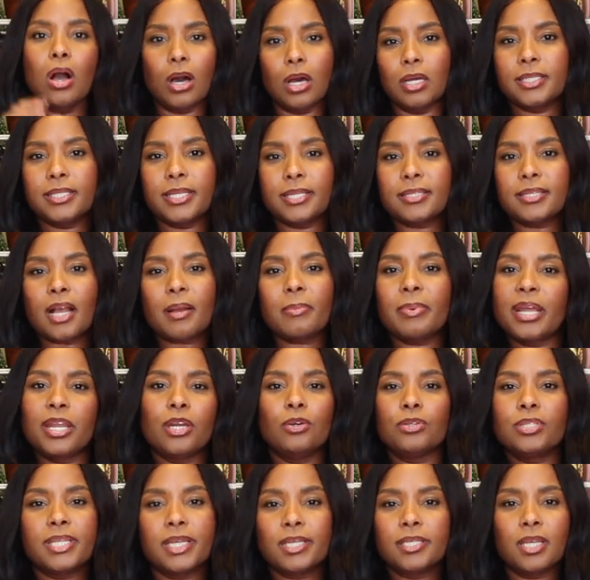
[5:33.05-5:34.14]
on TikTok, but I
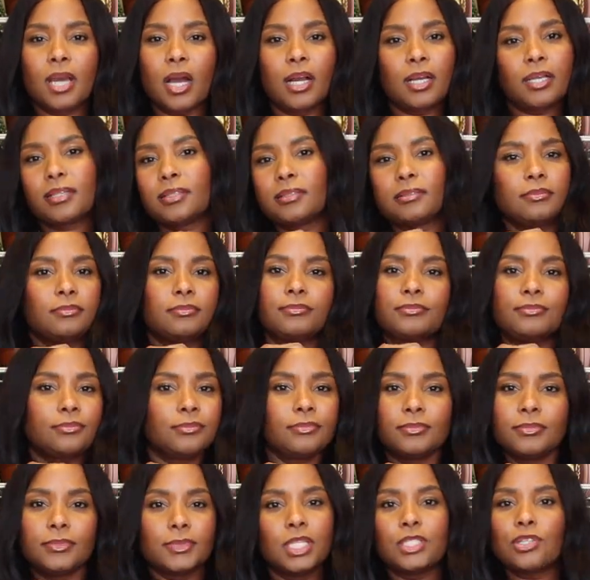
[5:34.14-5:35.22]
know TikTok
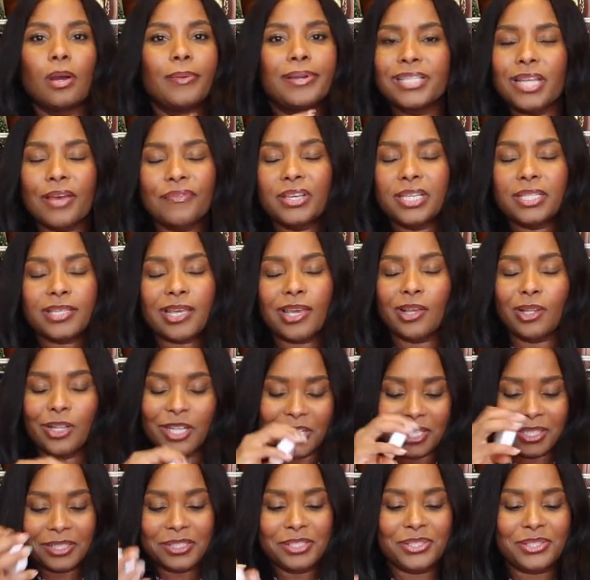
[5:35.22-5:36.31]
is always having a sale.
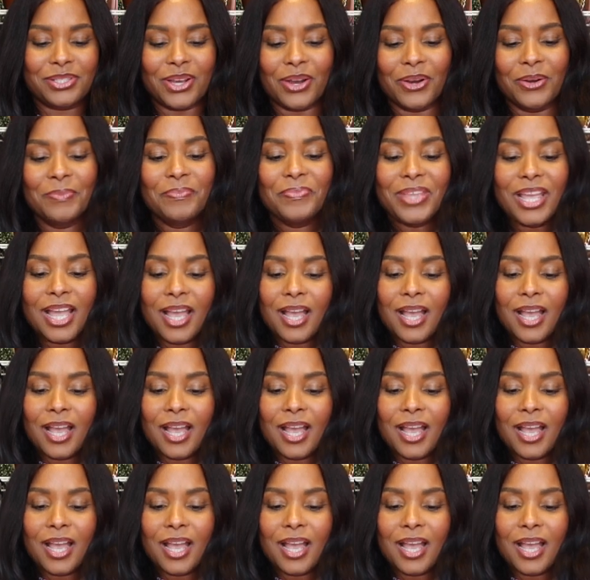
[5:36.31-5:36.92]
So,